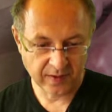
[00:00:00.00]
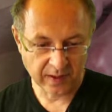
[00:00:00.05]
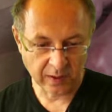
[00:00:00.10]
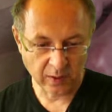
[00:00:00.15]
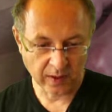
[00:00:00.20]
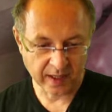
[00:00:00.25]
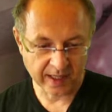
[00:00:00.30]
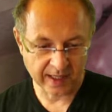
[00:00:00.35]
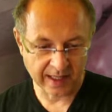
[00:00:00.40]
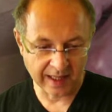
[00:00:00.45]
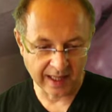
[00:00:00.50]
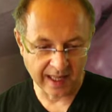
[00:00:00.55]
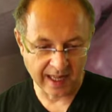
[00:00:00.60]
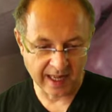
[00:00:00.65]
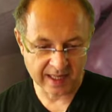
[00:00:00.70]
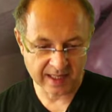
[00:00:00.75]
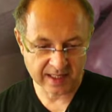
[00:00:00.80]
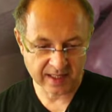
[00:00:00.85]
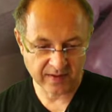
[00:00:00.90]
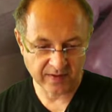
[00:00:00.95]
look at the
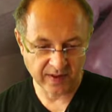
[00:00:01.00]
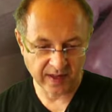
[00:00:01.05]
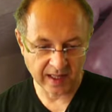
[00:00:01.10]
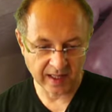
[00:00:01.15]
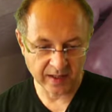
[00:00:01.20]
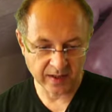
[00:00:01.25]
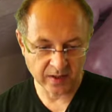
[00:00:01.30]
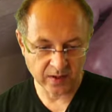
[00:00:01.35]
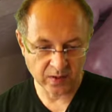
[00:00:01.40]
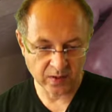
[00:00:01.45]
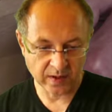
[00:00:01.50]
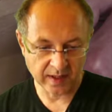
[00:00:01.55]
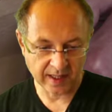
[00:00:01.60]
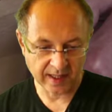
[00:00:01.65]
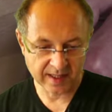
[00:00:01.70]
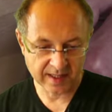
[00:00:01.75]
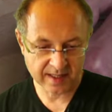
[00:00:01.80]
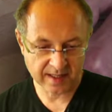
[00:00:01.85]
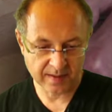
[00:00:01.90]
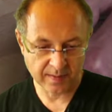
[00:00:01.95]
last value,
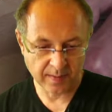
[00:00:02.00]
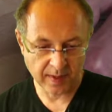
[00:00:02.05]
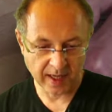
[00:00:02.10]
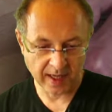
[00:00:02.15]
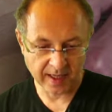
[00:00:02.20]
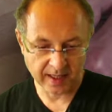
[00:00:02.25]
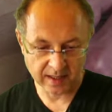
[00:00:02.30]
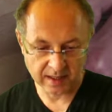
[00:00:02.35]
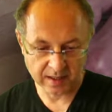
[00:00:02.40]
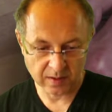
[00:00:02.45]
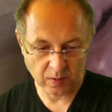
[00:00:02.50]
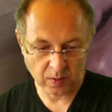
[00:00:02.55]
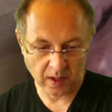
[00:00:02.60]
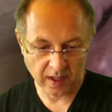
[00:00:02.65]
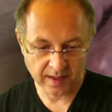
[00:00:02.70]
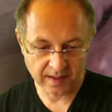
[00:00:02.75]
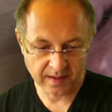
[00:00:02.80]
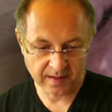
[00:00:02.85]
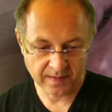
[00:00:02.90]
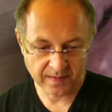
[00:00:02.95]
that's minus
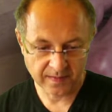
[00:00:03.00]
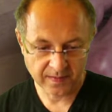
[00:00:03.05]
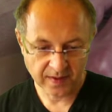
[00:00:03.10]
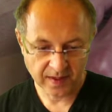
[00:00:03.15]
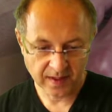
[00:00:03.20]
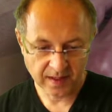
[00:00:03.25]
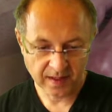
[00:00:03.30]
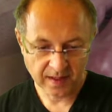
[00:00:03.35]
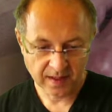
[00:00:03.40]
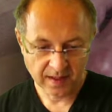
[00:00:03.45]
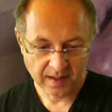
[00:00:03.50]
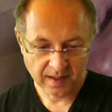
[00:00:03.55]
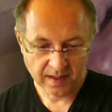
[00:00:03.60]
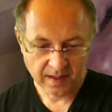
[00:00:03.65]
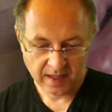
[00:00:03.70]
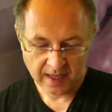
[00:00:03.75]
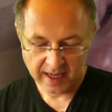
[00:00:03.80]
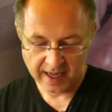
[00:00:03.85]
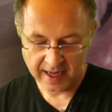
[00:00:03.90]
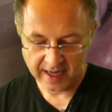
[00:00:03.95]
one.
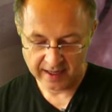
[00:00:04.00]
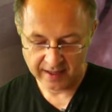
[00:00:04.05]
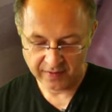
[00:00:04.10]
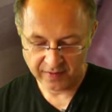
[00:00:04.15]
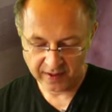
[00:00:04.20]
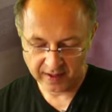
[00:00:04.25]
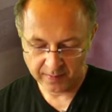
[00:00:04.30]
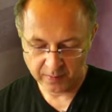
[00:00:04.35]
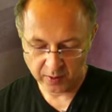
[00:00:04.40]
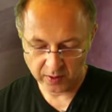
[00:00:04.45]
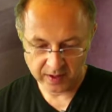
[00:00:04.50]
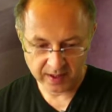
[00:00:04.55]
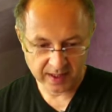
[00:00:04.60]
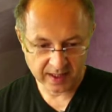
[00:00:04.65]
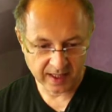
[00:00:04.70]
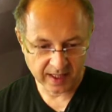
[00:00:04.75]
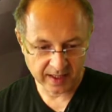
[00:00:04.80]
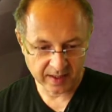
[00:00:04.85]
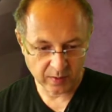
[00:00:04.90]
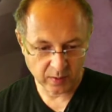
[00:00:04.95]
And if I put it
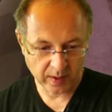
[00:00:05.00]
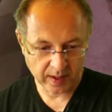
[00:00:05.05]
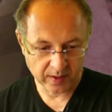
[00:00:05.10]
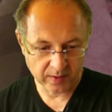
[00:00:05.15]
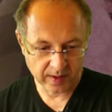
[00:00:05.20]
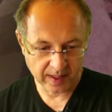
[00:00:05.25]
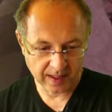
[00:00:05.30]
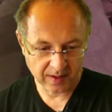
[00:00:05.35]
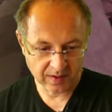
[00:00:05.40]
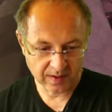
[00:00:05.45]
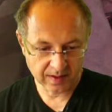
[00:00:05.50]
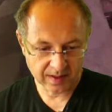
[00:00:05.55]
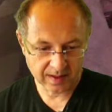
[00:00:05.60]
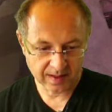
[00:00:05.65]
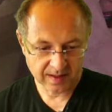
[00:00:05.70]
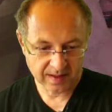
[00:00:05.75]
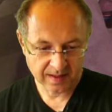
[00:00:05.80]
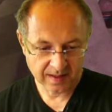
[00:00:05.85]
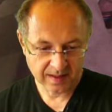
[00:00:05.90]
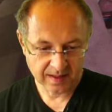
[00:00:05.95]
the other way around,
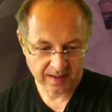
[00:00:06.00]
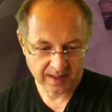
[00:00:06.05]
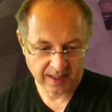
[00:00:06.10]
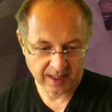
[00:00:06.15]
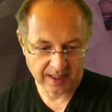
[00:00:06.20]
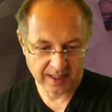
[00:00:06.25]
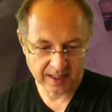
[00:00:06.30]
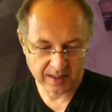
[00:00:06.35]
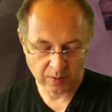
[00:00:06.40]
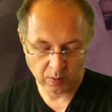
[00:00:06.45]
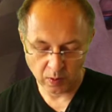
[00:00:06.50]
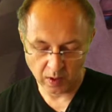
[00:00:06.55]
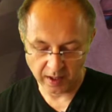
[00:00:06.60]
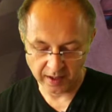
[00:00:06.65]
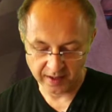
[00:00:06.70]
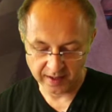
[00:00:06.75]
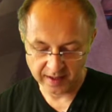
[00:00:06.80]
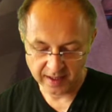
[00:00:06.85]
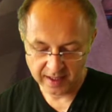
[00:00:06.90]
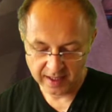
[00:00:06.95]
it is
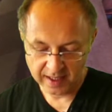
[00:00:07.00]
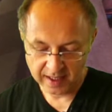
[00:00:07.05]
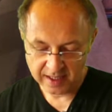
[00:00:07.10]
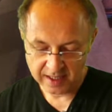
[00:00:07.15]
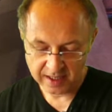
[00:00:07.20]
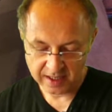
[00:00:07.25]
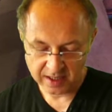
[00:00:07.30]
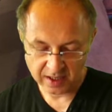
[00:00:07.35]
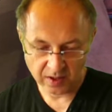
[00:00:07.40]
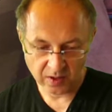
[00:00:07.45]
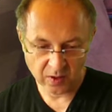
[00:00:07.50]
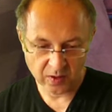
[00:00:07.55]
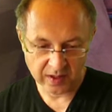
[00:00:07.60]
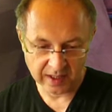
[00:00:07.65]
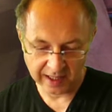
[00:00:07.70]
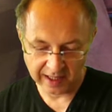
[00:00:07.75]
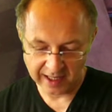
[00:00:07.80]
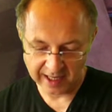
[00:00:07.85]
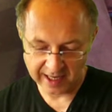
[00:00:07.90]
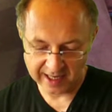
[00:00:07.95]
one. So the
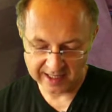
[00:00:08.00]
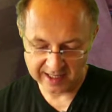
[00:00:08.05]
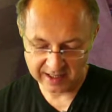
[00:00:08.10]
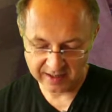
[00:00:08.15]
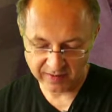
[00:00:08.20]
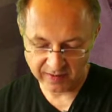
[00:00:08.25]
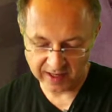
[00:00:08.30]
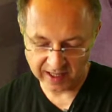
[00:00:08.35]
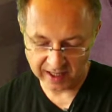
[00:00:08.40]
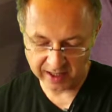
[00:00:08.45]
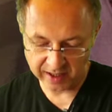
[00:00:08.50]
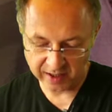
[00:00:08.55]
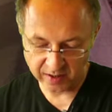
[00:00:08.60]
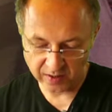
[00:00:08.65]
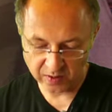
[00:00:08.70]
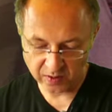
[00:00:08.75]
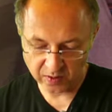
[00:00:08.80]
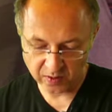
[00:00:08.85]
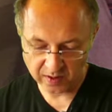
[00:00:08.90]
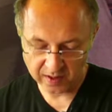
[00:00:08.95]
last
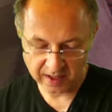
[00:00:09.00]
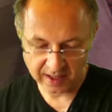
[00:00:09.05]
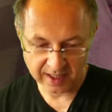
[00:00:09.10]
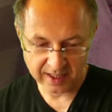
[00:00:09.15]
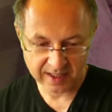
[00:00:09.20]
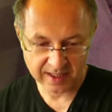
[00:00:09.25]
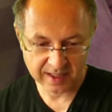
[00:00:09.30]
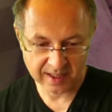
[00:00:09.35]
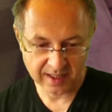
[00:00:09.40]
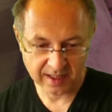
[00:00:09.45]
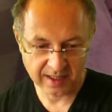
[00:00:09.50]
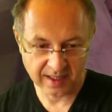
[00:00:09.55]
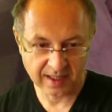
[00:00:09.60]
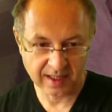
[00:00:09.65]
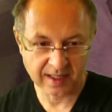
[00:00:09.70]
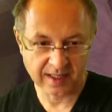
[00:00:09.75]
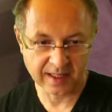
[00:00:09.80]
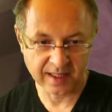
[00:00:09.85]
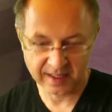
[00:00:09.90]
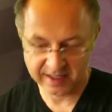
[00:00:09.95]
value is uh,
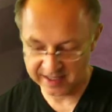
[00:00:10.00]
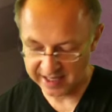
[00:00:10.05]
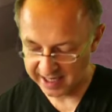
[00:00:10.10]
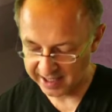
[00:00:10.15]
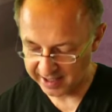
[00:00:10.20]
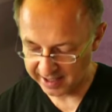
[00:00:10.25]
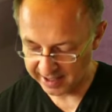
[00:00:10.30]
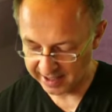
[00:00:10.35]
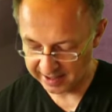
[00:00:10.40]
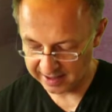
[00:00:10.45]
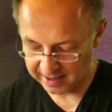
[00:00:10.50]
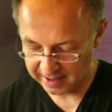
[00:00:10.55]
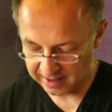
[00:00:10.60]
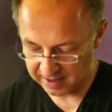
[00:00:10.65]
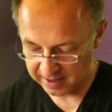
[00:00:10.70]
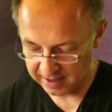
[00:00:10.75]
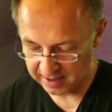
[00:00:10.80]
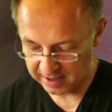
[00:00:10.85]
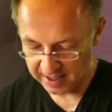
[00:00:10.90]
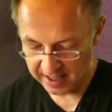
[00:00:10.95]
the
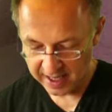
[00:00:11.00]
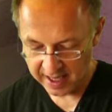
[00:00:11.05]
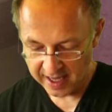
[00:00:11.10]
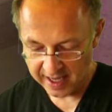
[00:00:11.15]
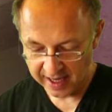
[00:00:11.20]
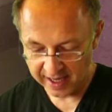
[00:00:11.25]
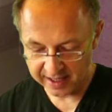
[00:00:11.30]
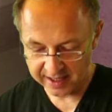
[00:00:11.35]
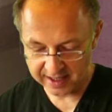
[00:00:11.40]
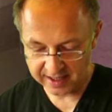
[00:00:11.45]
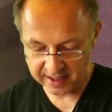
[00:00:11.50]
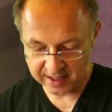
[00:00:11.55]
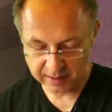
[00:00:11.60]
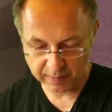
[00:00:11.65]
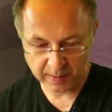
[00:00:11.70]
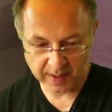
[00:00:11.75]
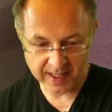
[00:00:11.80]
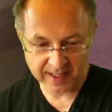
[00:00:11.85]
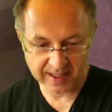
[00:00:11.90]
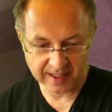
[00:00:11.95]
z-axis, and this is
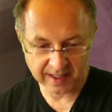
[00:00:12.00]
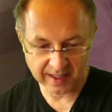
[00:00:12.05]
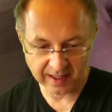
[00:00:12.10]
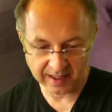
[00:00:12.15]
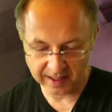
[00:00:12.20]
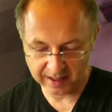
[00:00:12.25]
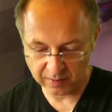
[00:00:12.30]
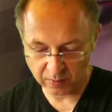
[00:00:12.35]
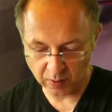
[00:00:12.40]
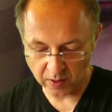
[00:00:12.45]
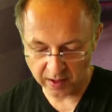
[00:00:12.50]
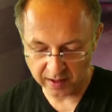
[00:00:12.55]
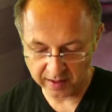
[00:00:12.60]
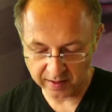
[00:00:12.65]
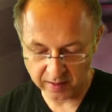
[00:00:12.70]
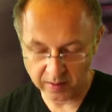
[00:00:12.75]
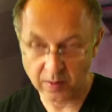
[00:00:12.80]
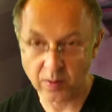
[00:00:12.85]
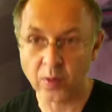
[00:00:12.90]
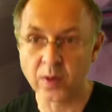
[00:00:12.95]
basically the
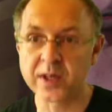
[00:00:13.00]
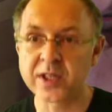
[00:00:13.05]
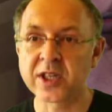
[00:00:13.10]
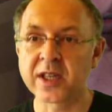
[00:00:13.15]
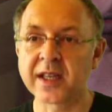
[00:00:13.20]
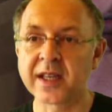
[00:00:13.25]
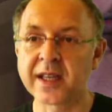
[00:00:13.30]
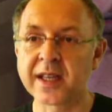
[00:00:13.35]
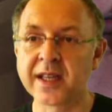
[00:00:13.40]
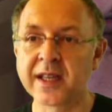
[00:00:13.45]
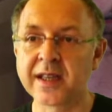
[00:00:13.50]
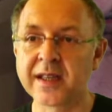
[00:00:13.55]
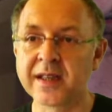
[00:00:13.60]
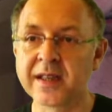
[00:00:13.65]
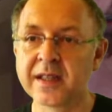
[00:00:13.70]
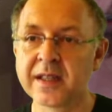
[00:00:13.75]
one which I can